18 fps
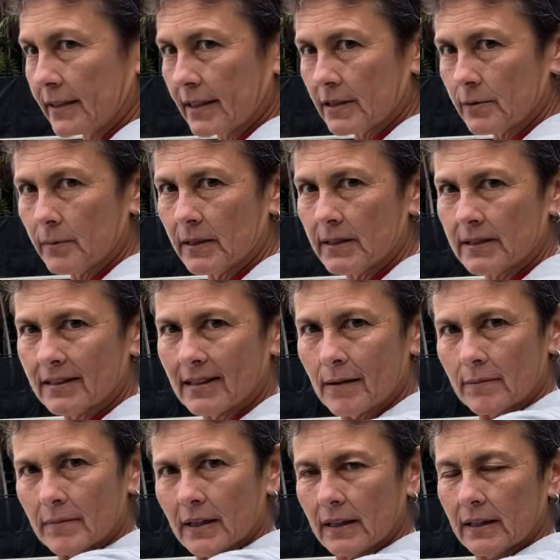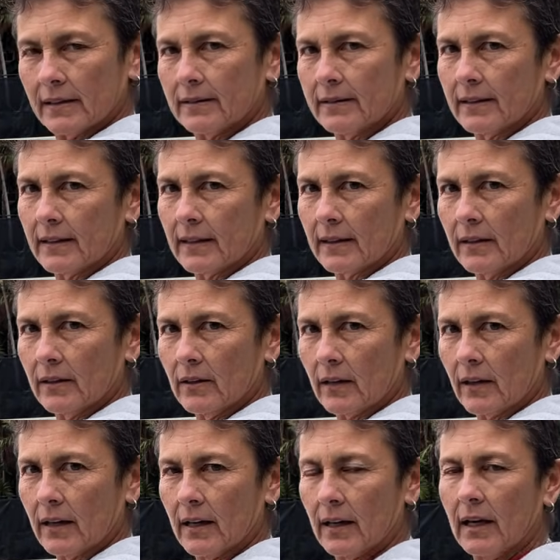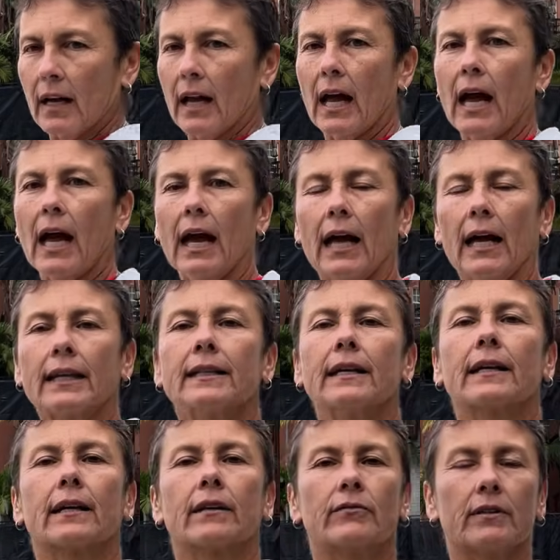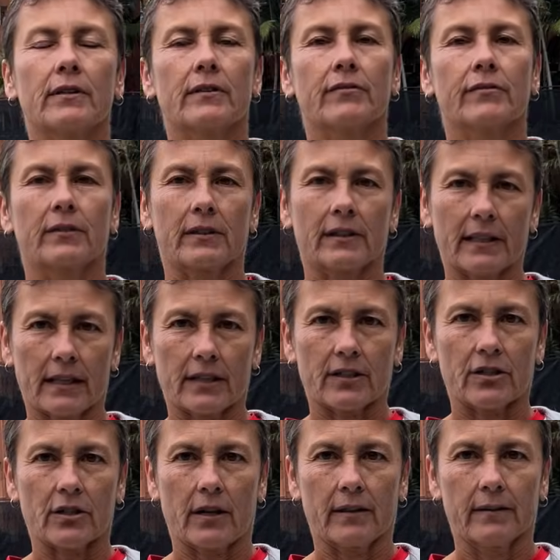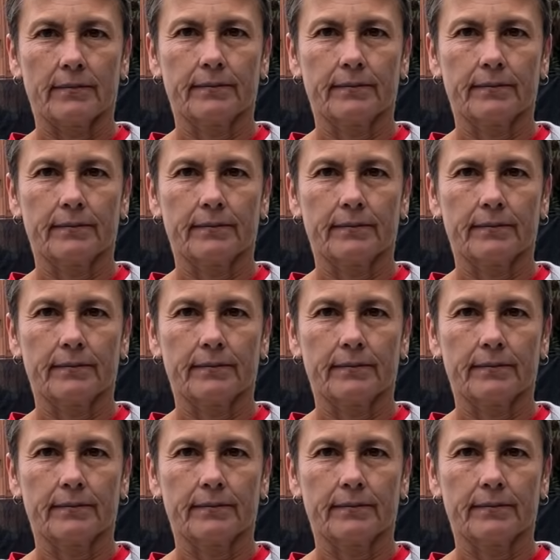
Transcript: that split step, take a look, and then get ready for the next shot.